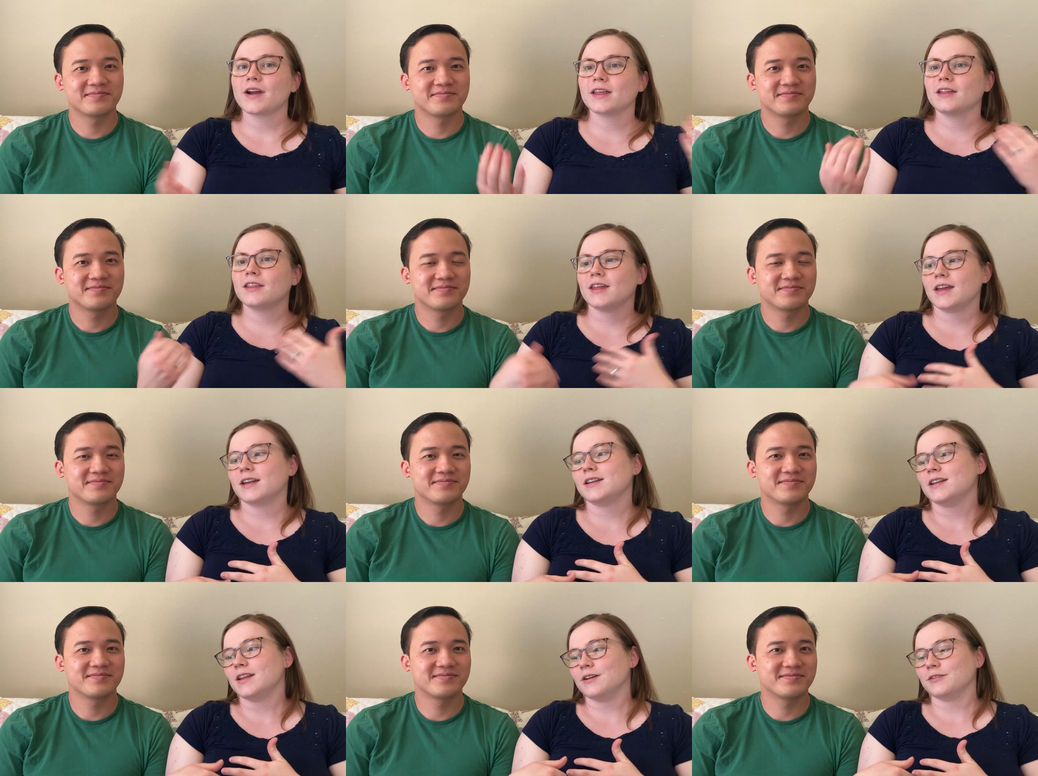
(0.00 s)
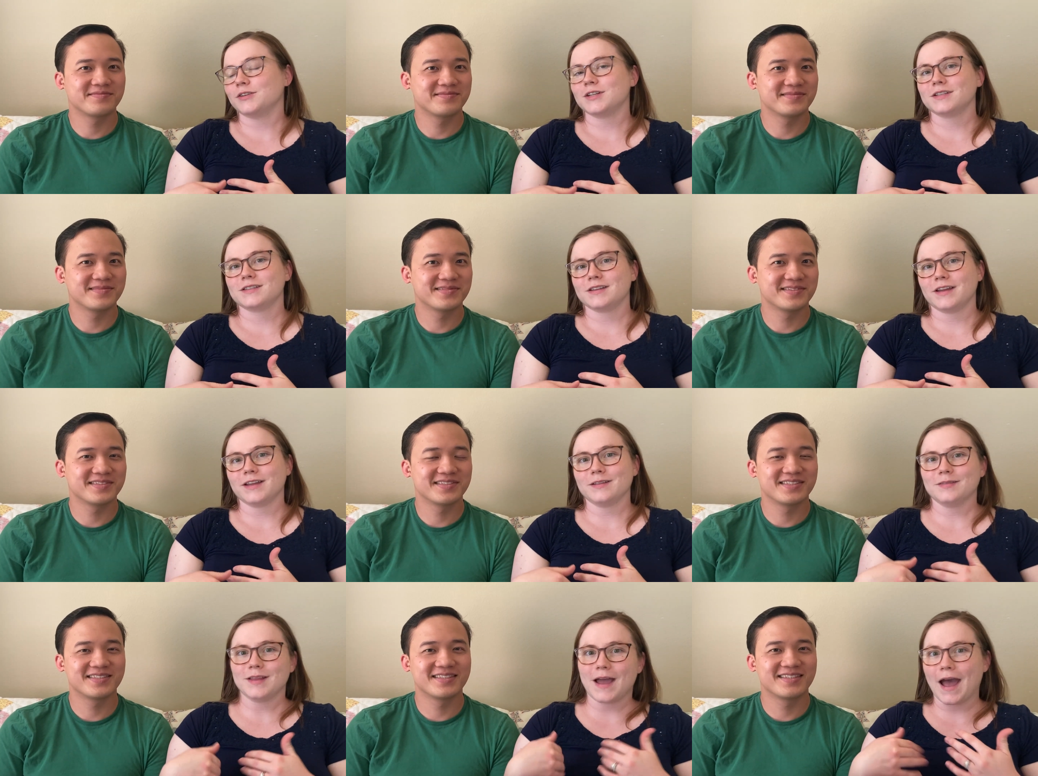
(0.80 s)
Speaker 1: rather than, you know, just like
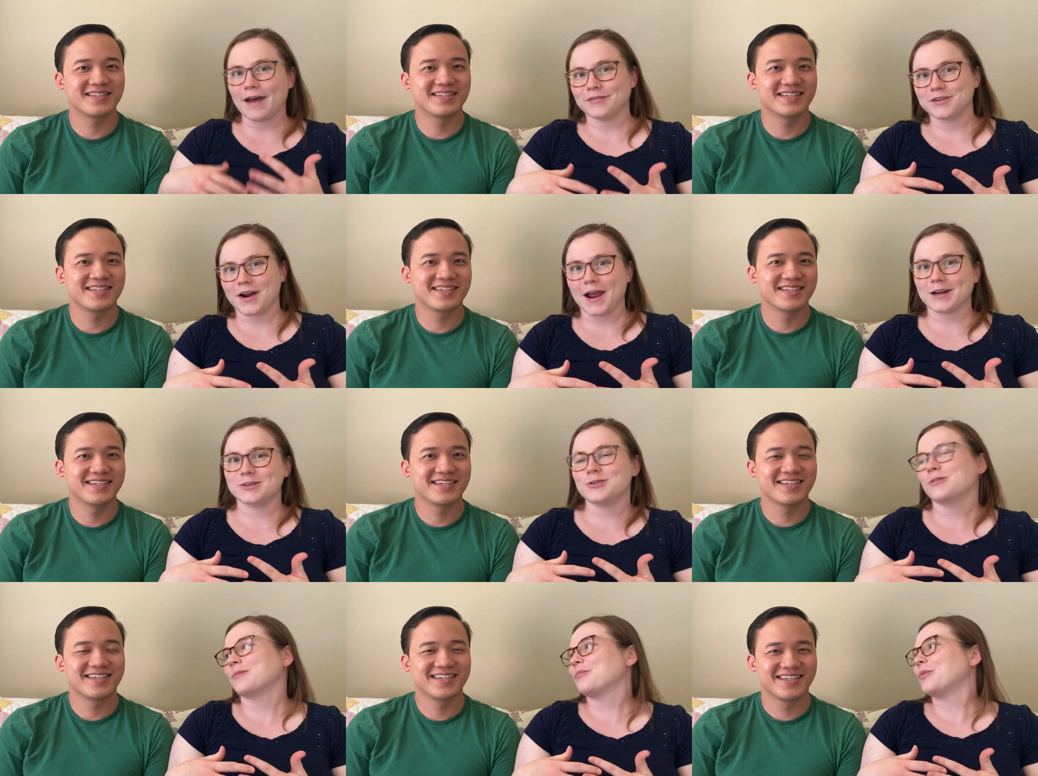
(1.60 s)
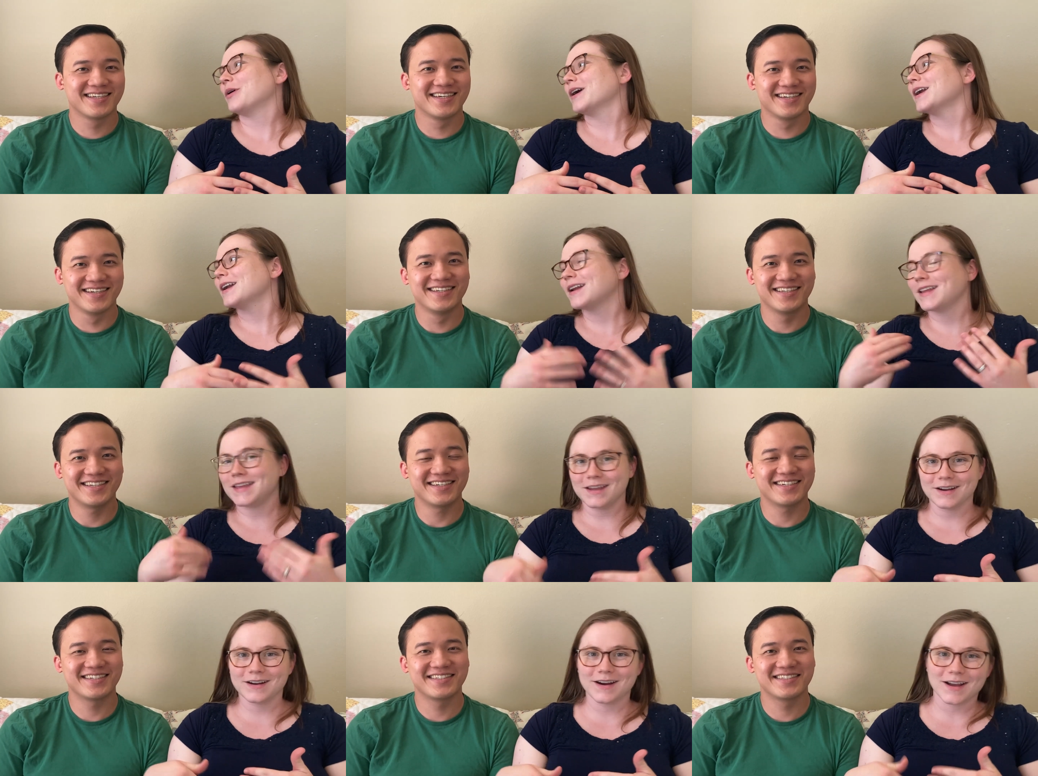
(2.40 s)
the after action report
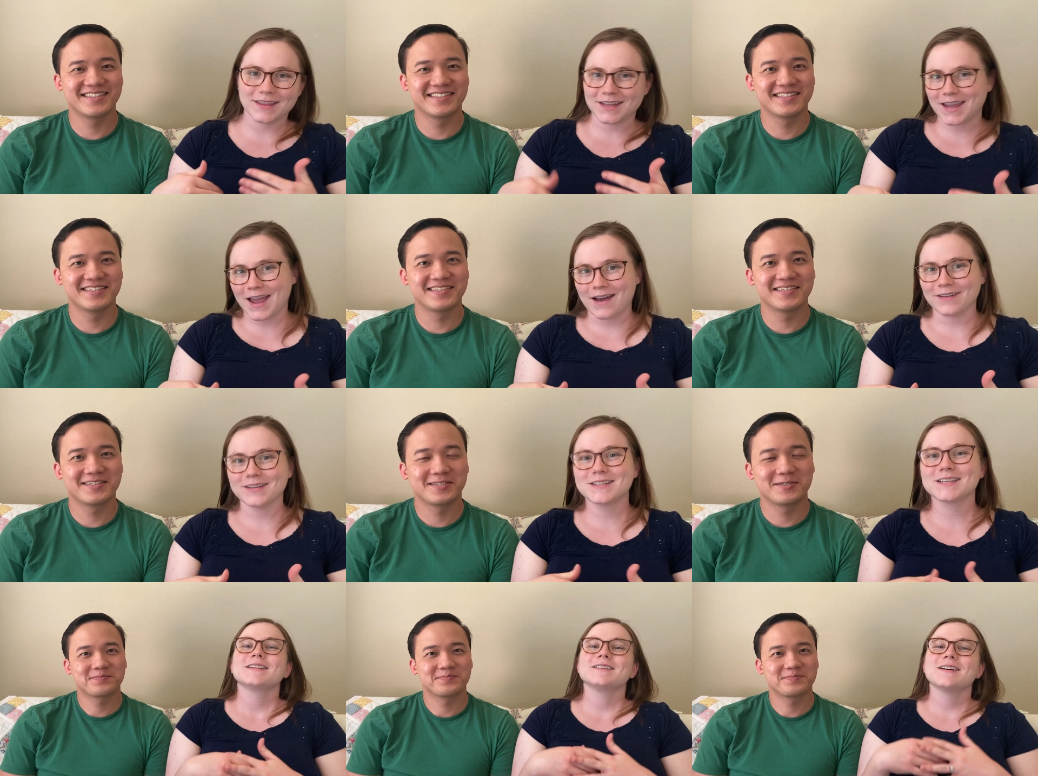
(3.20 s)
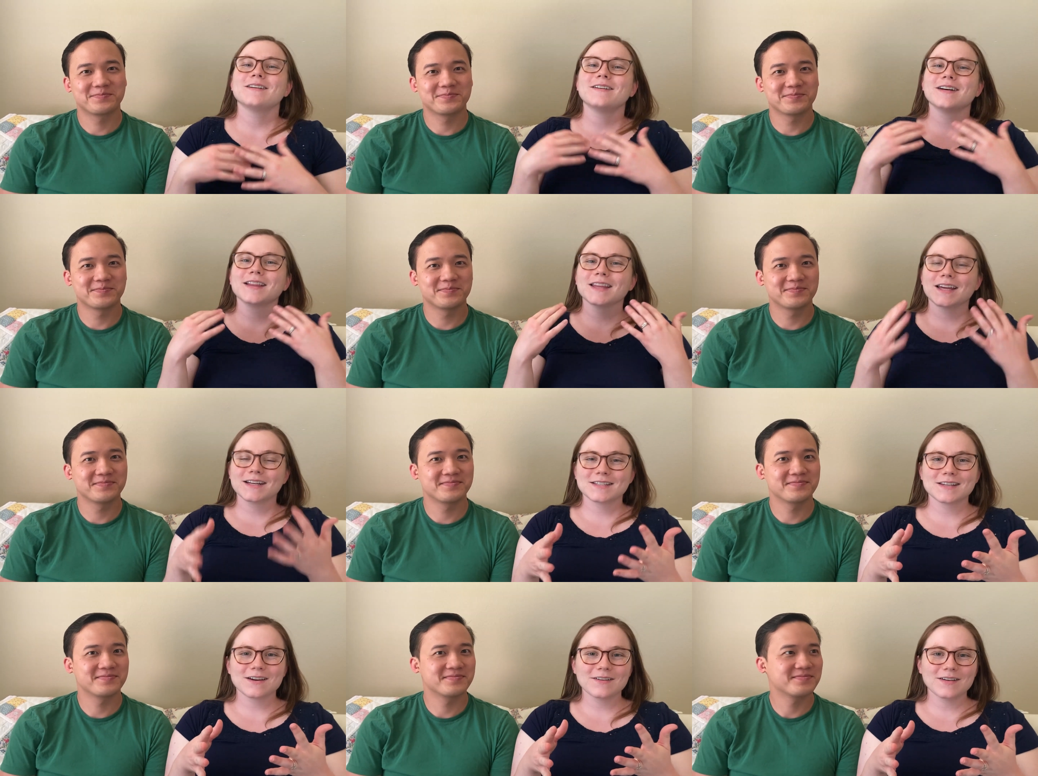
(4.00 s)
here on the couch. So let
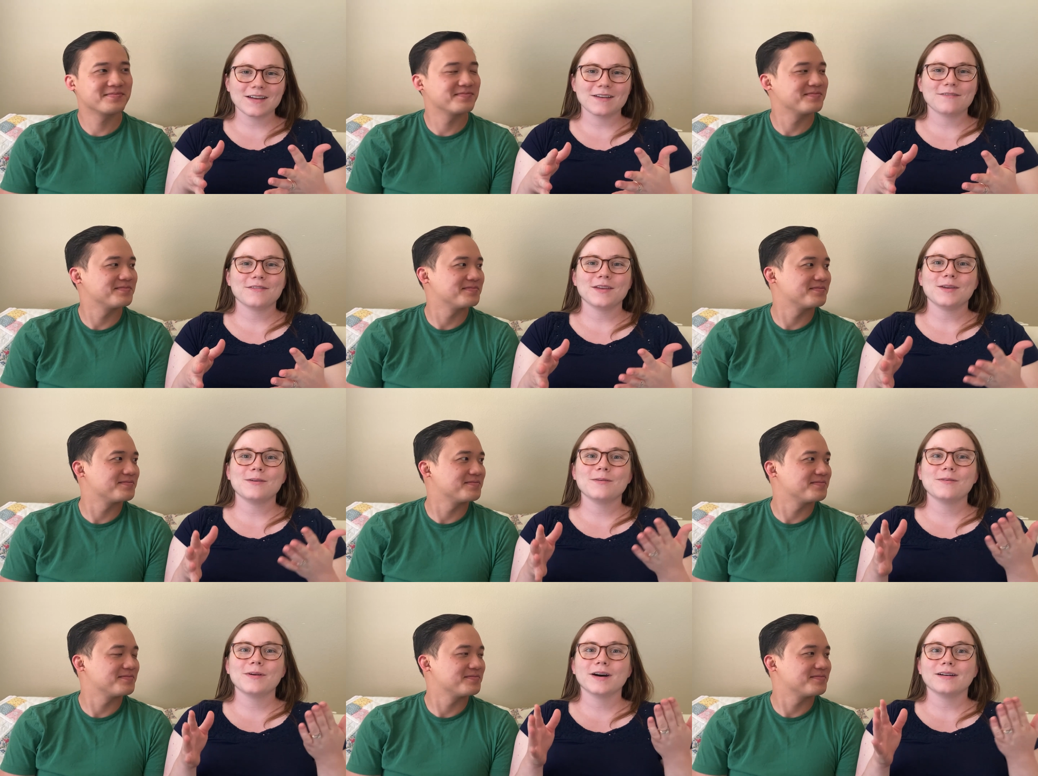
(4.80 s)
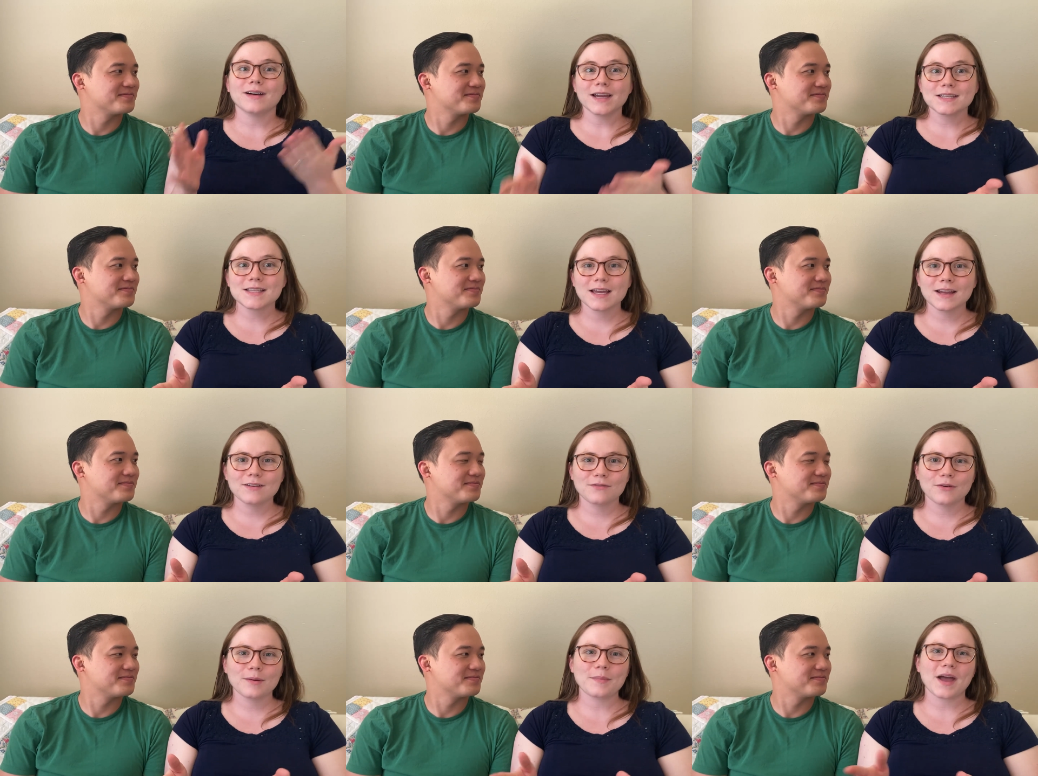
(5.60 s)
us know if you liked
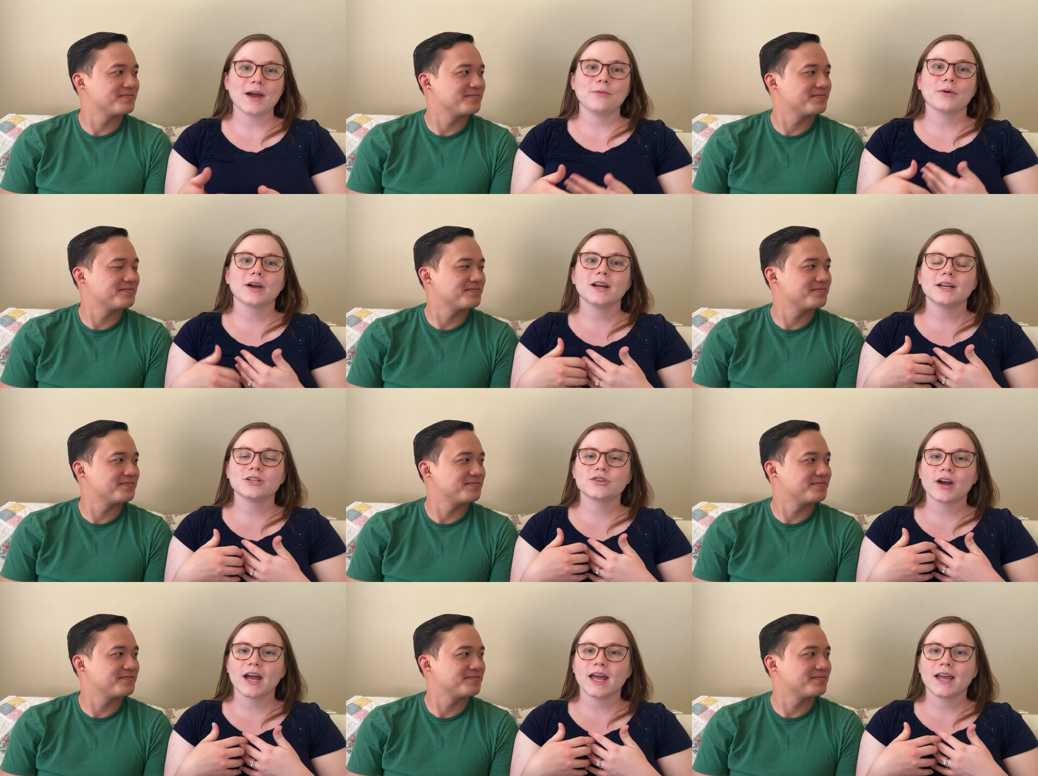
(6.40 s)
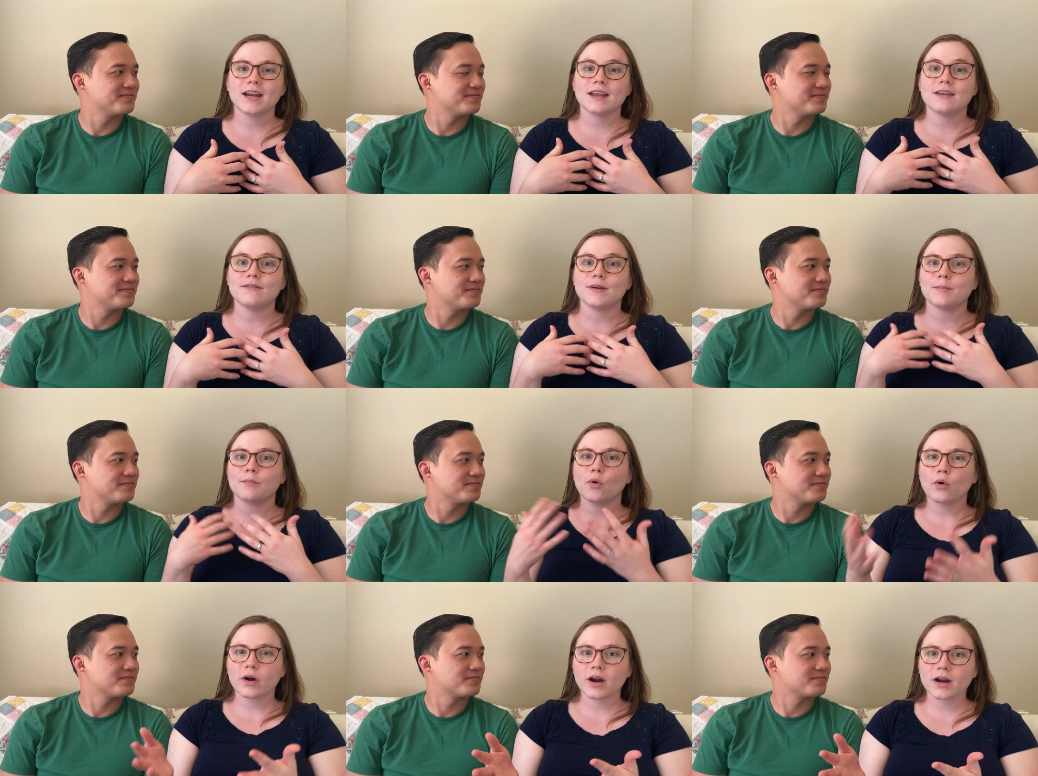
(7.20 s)
that format. We're gonna try it even
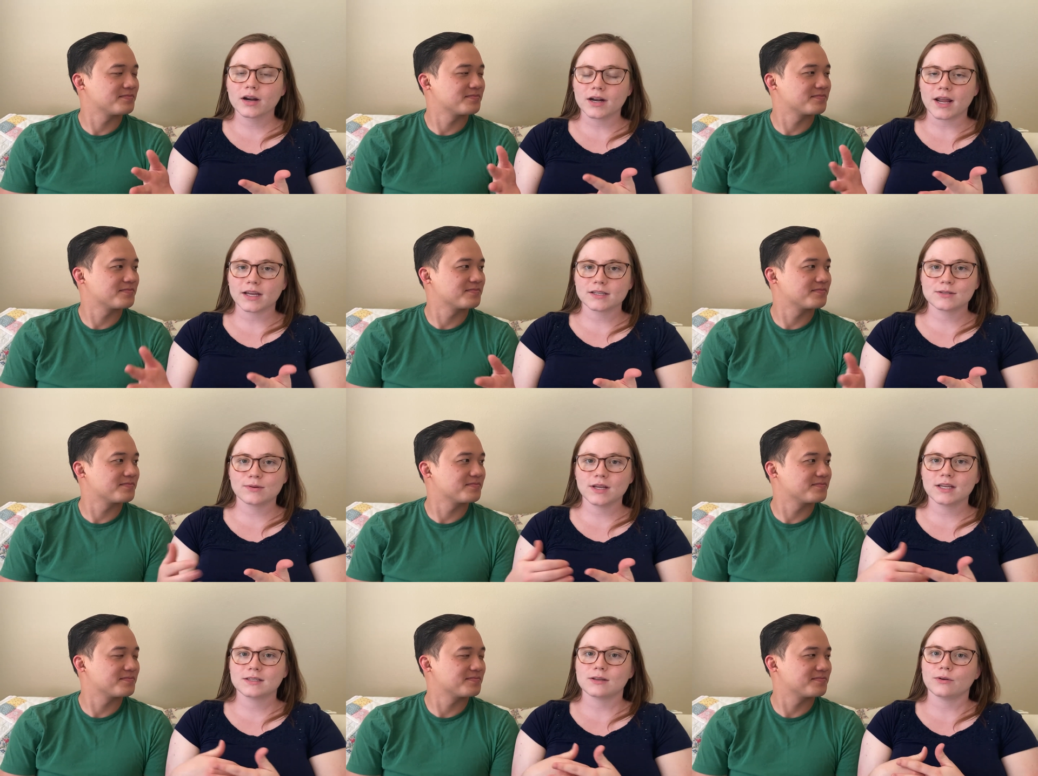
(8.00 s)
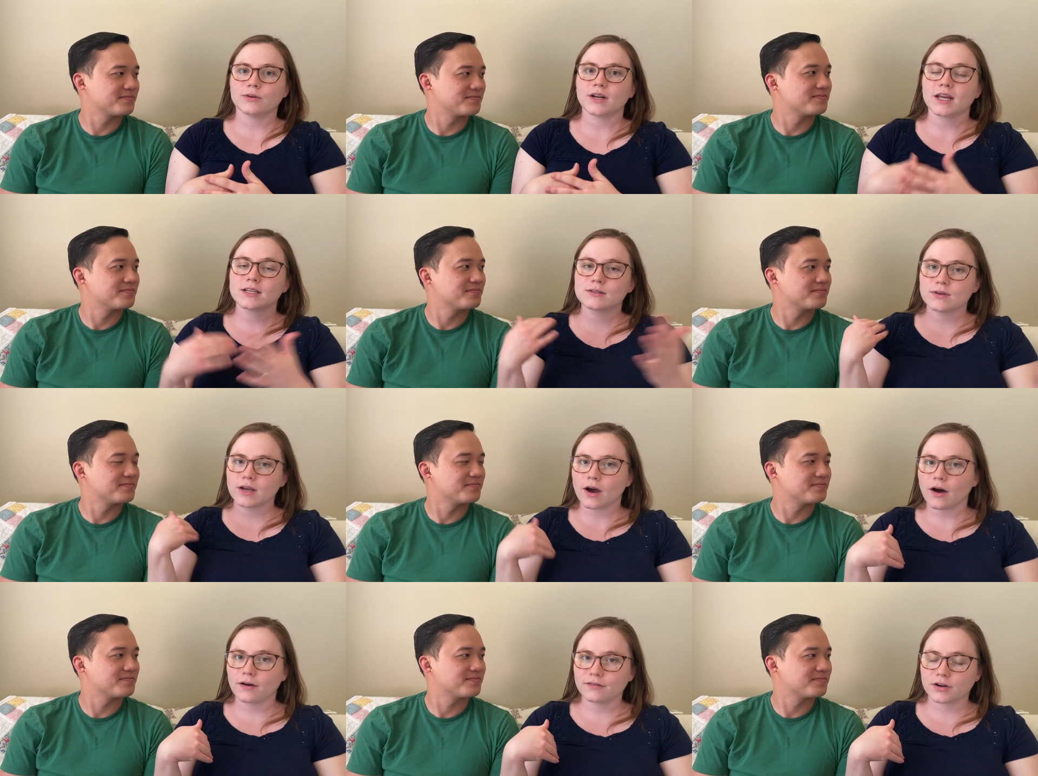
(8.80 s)
more next week. So next
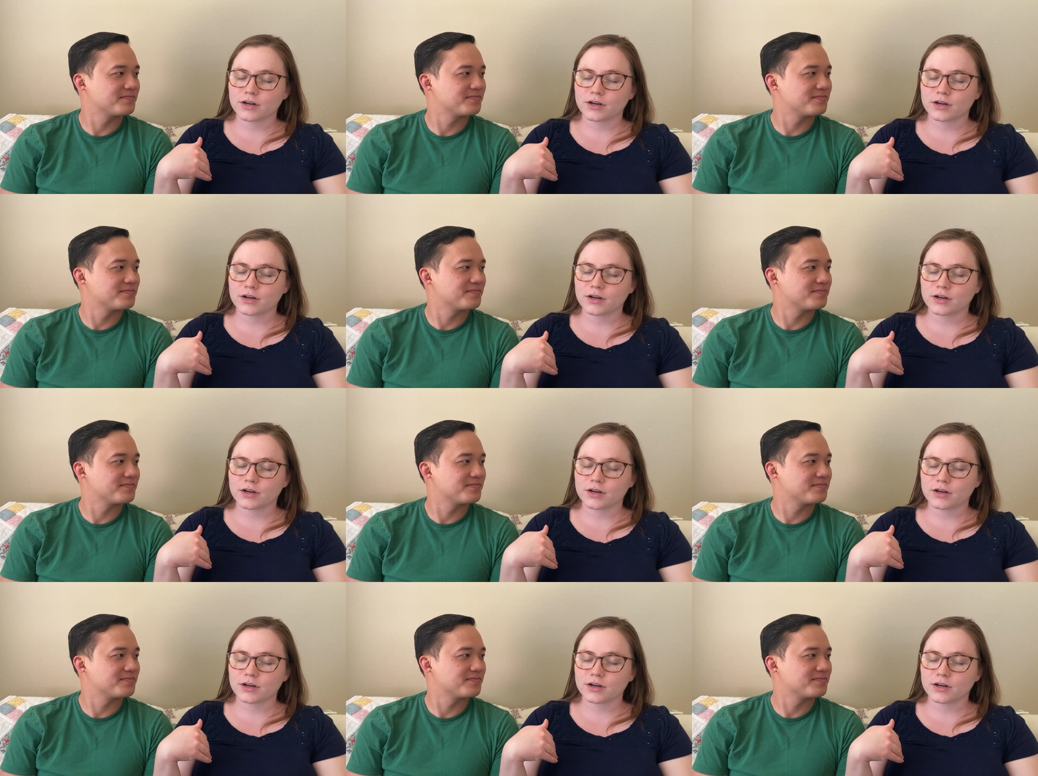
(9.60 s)
week, all of